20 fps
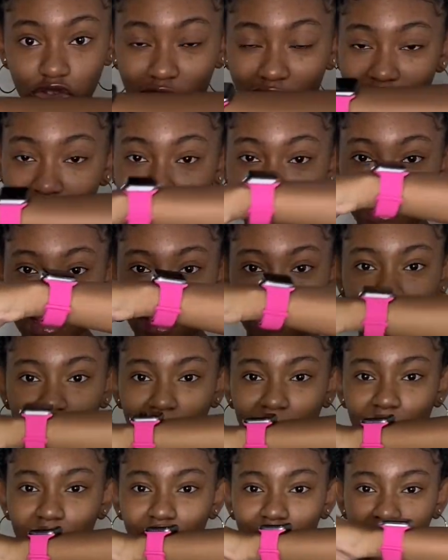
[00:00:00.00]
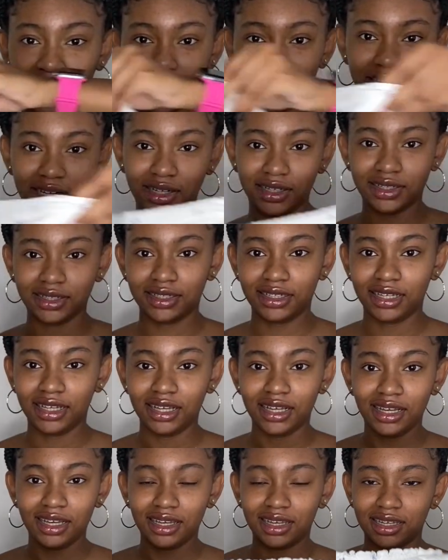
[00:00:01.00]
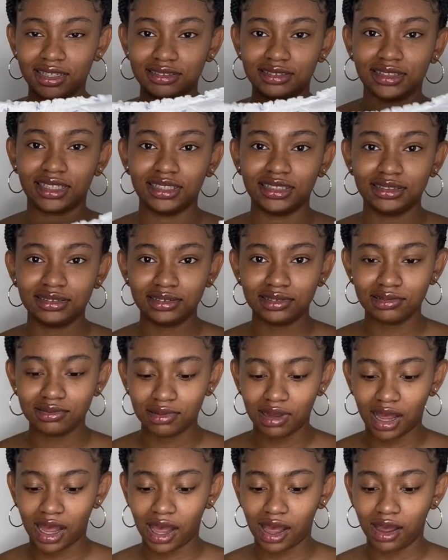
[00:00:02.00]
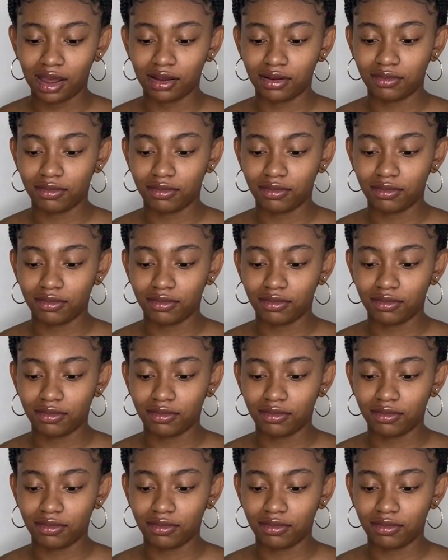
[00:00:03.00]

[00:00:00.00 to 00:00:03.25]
I don't know if I'm gonna wear because like it's too hot